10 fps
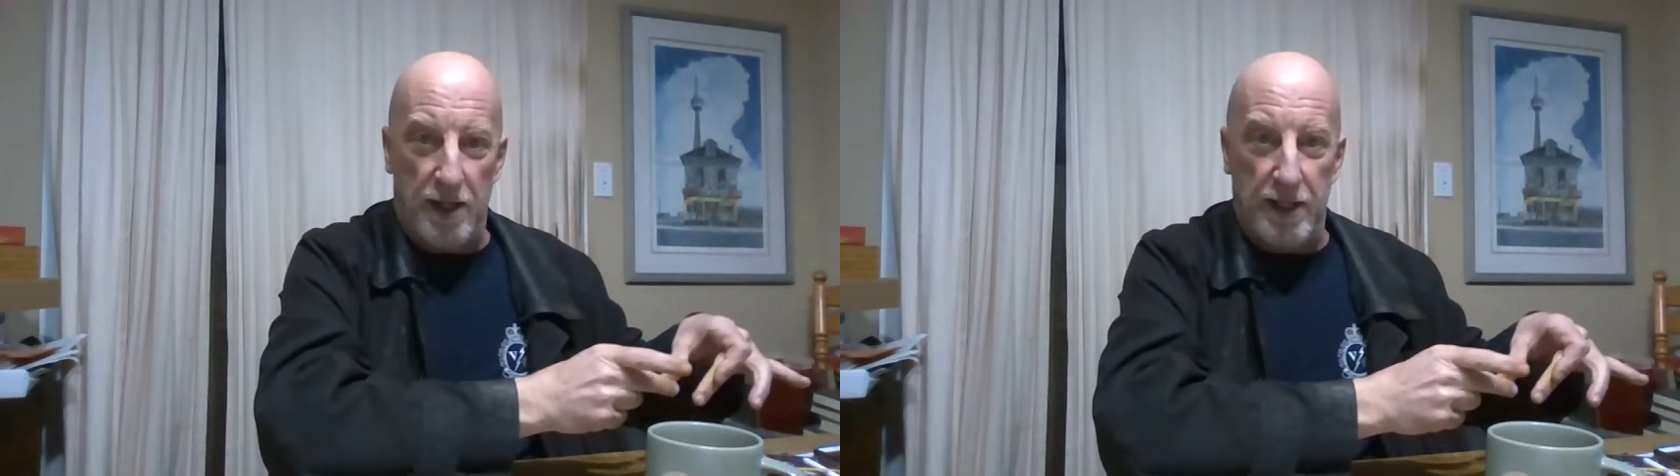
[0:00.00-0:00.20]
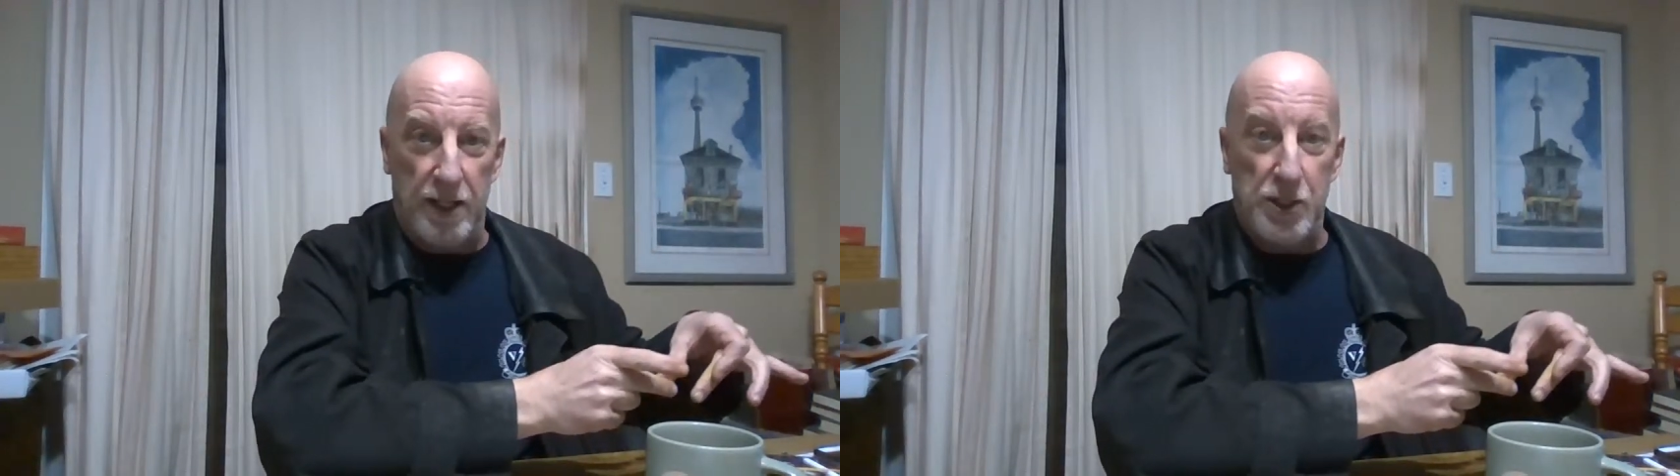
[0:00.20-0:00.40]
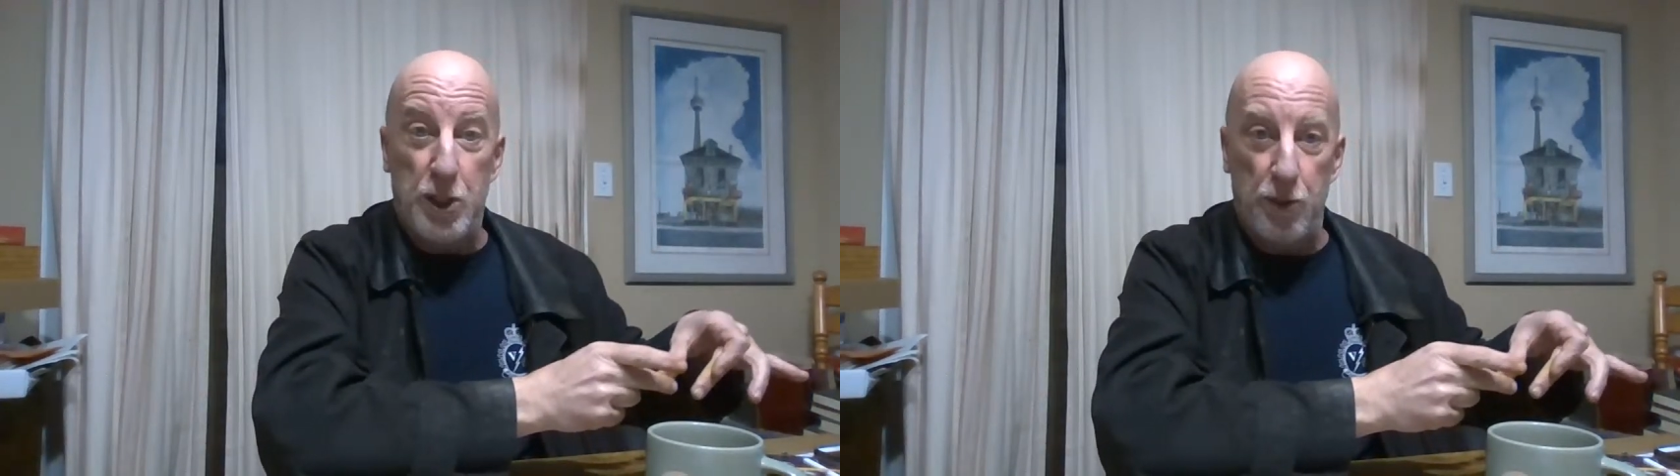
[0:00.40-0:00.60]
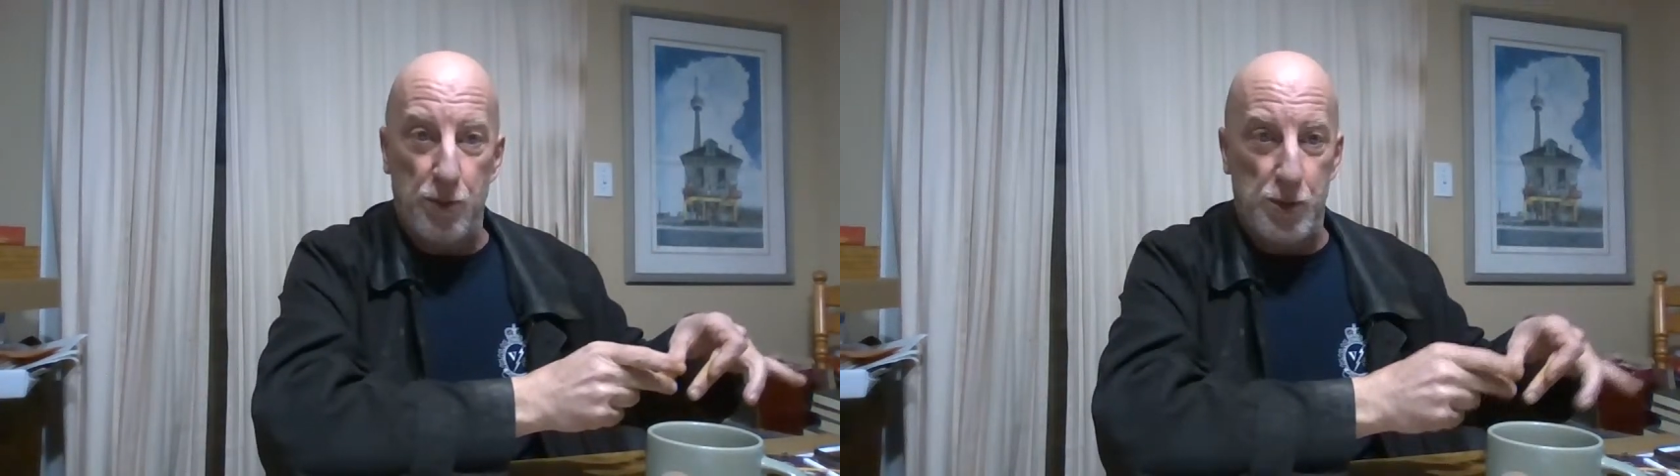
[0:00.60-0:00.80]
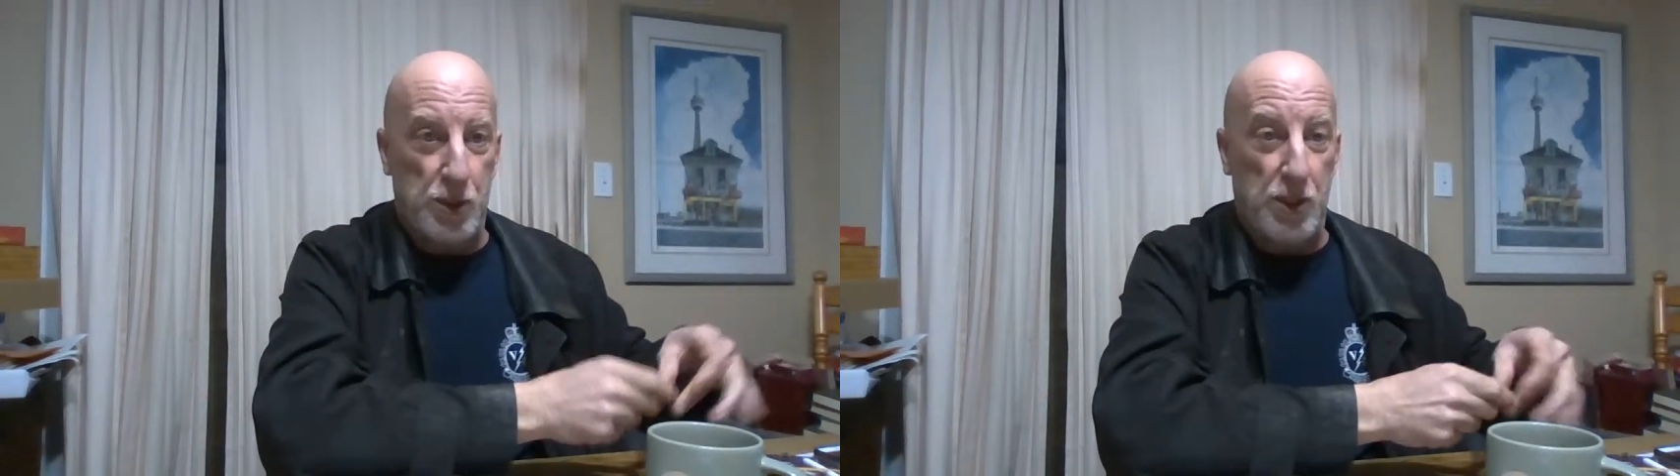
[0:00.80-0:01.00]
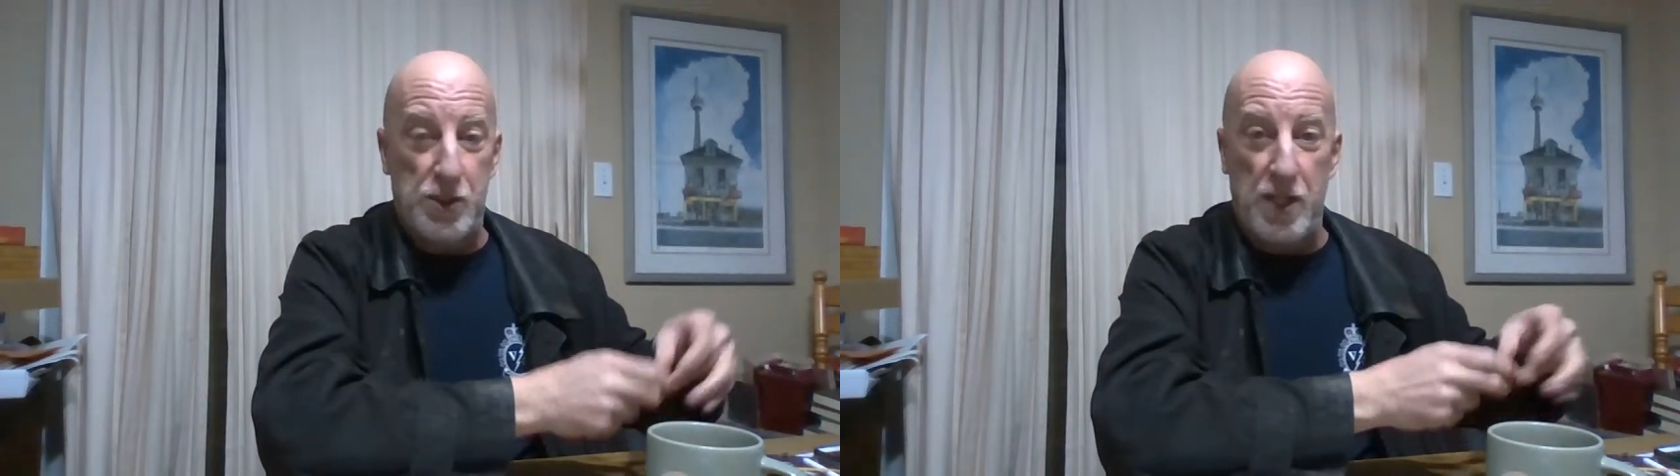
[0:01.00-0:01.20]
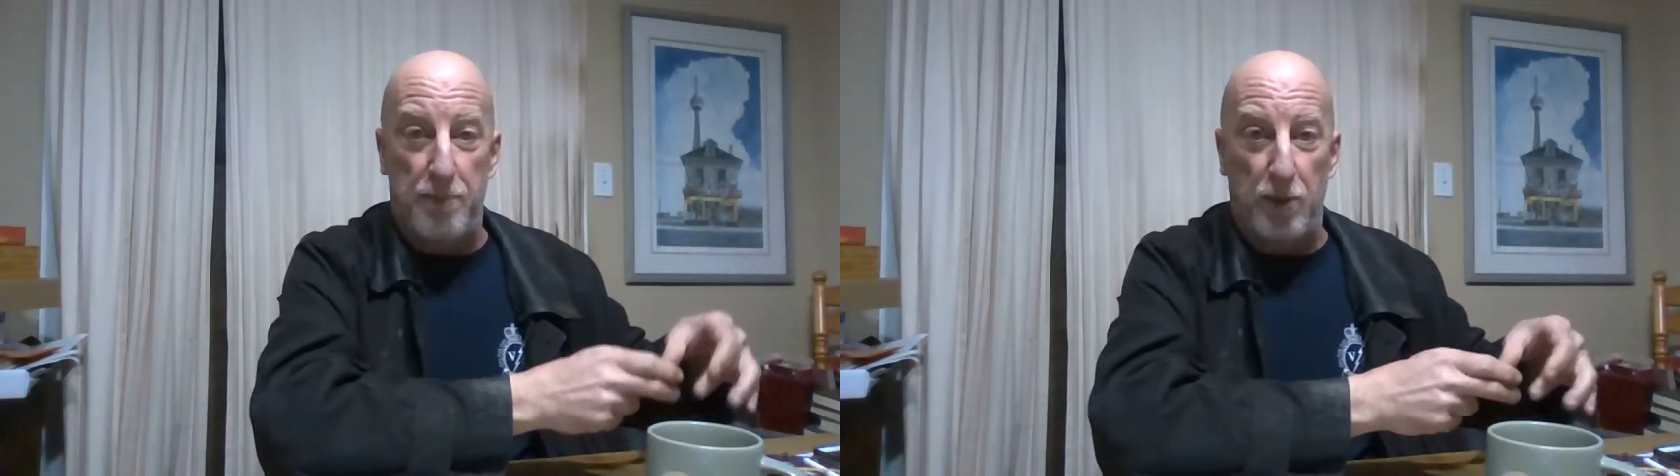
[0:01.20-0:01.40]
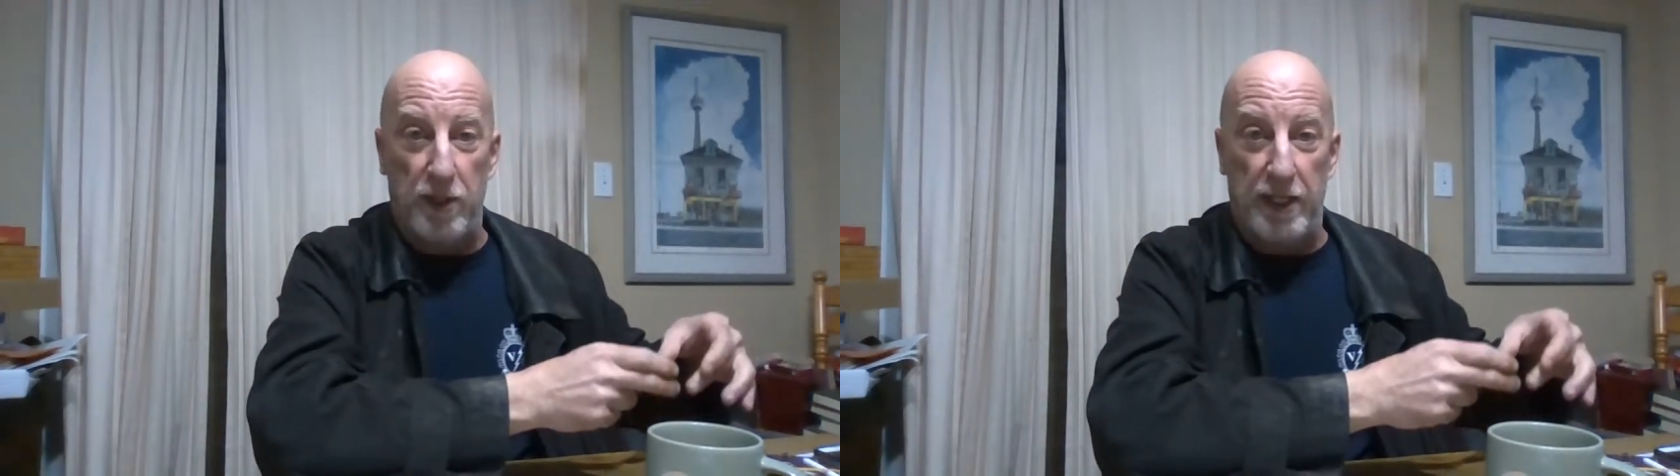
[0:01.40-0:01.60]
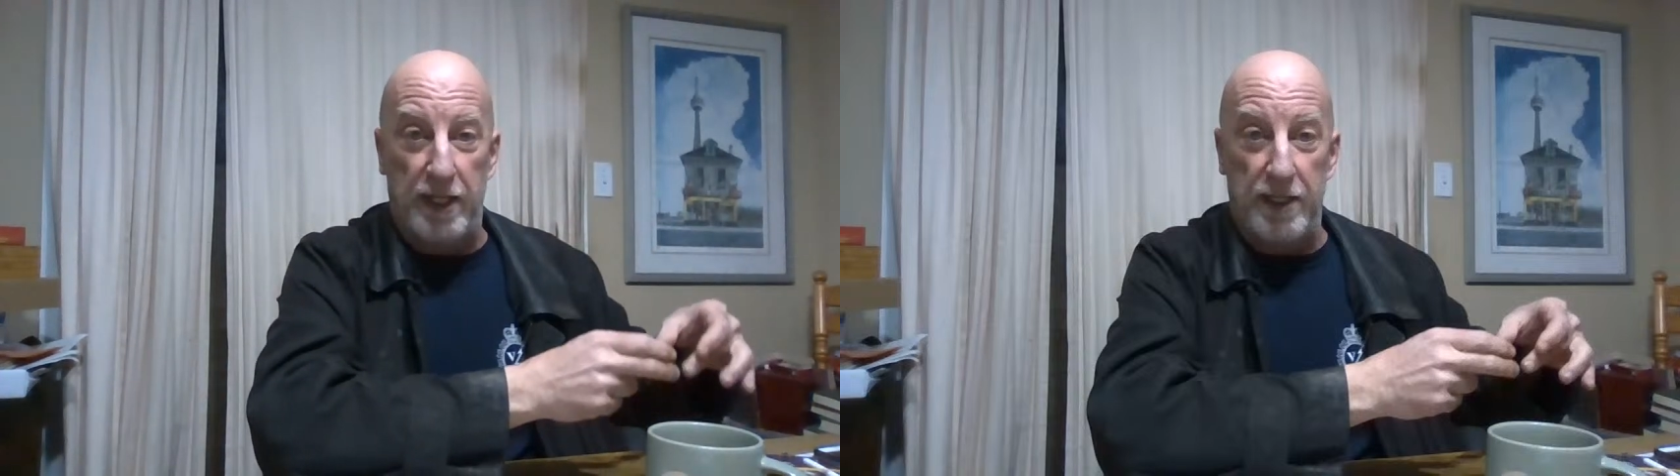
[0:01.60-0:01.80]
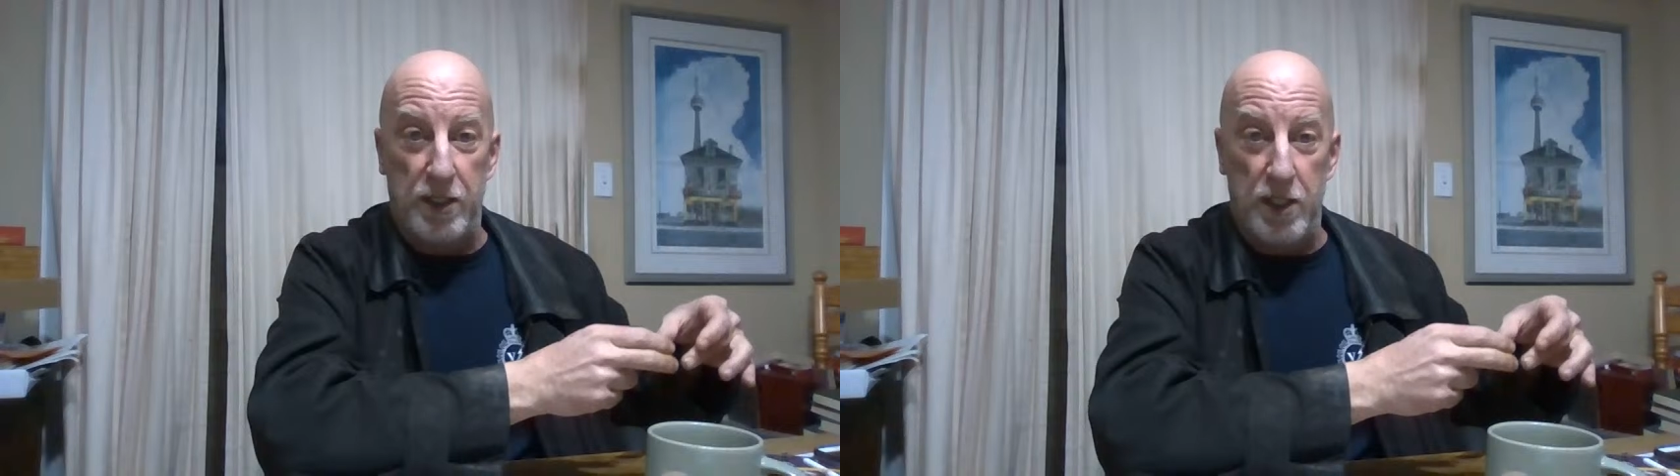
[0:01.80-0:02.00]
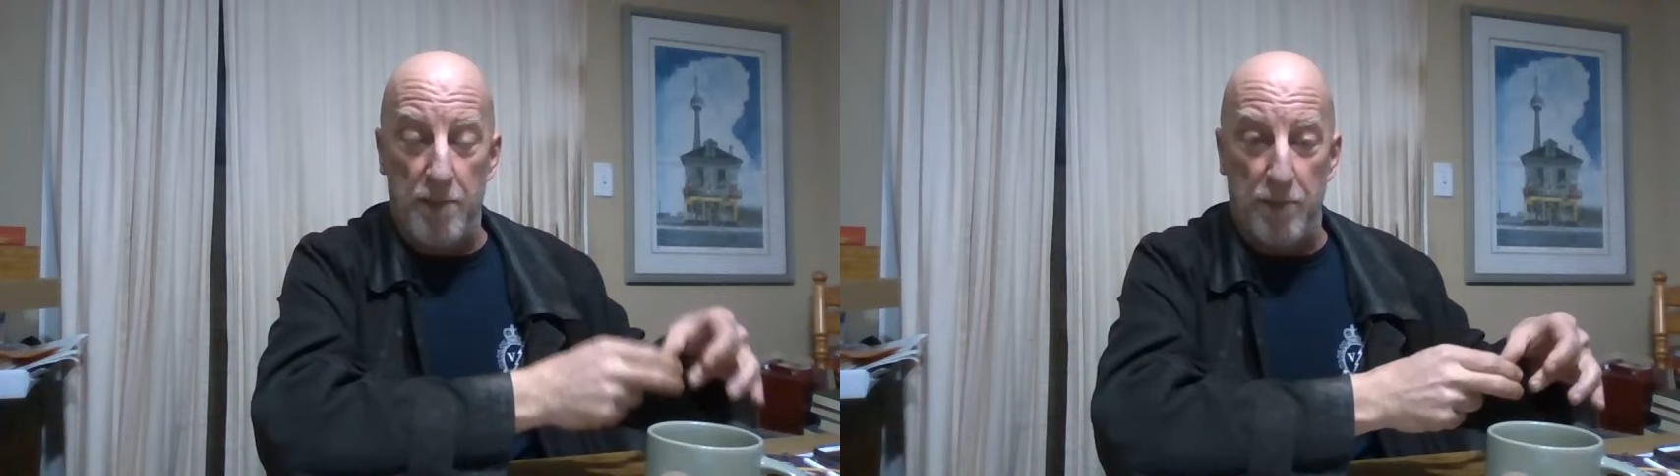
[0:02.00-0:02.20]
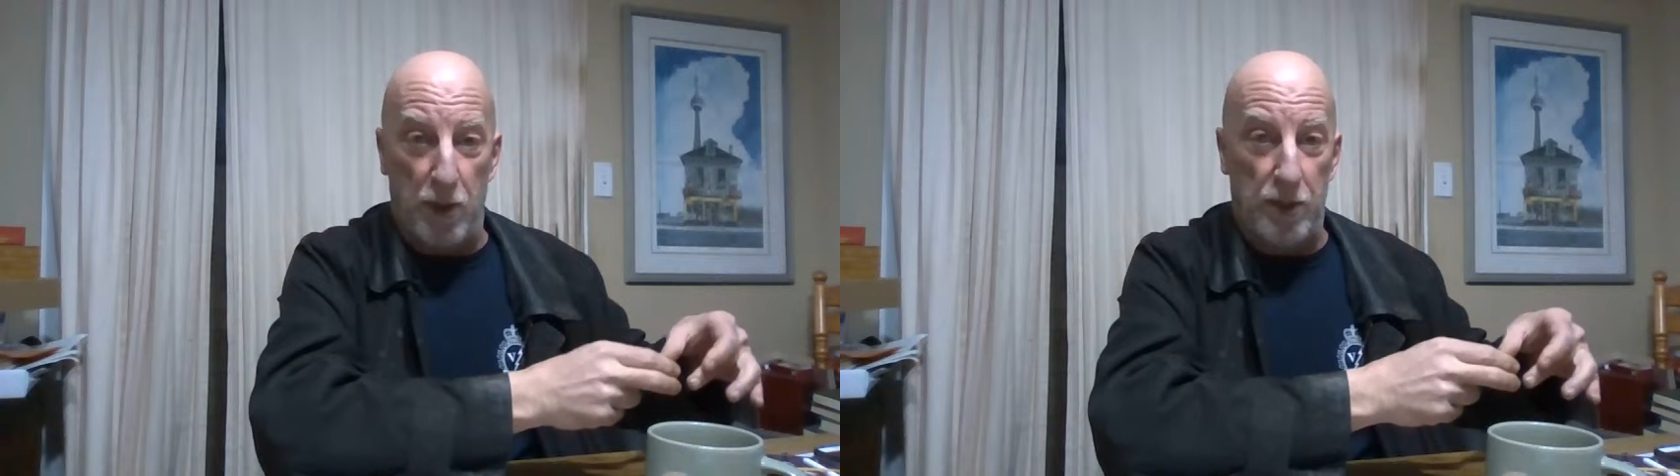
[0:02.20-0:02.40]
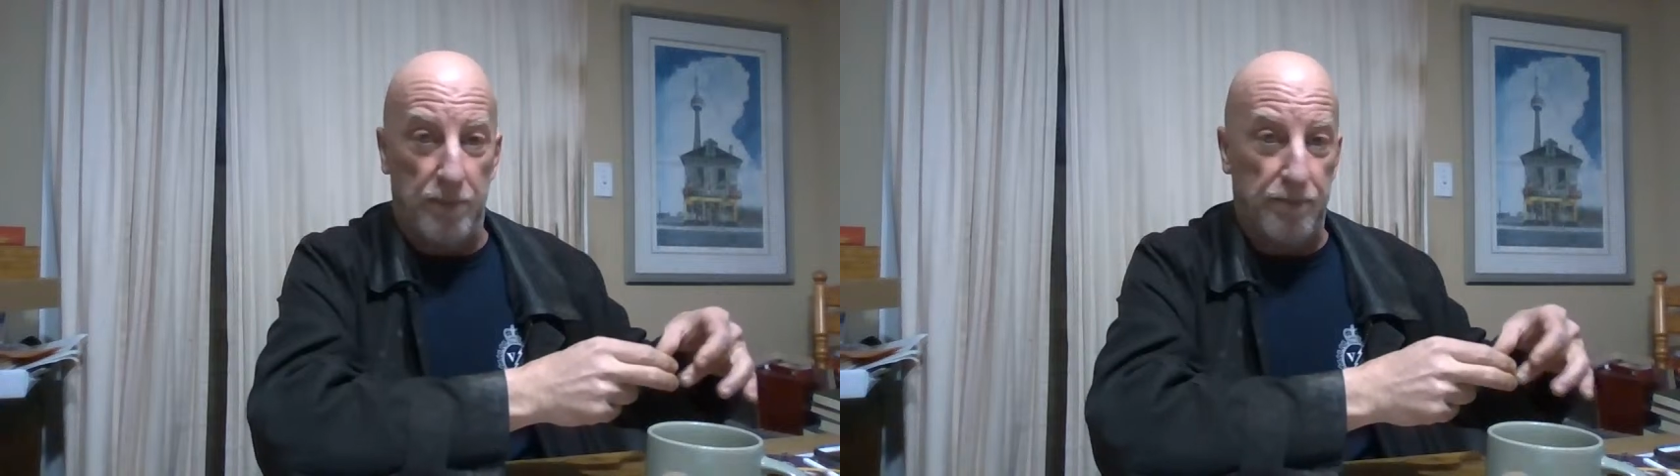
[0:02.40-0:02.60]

is used separately, numbered.